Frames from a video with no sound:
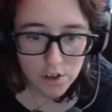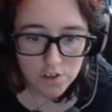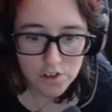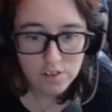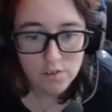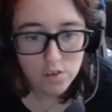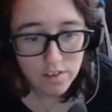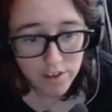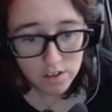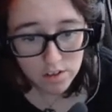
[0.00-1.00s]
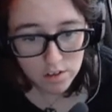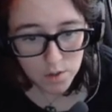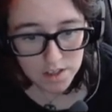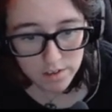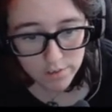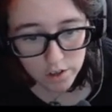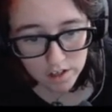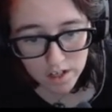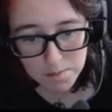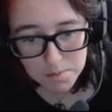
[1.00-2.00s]
I've heard you're quite the
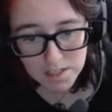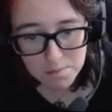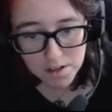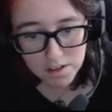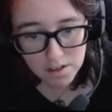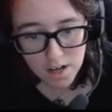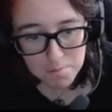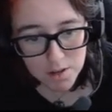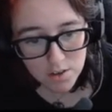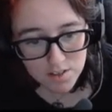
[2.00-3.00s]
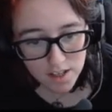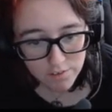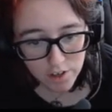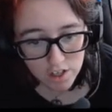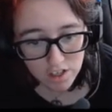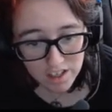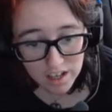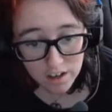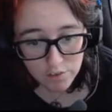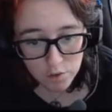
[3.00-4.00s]
devoted husband, Inspector. I bet you take very good
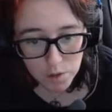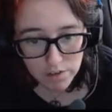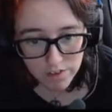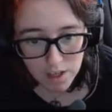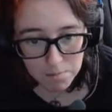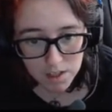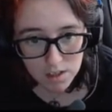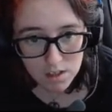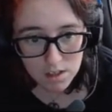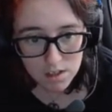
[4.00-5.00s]
care of your wife, Amy.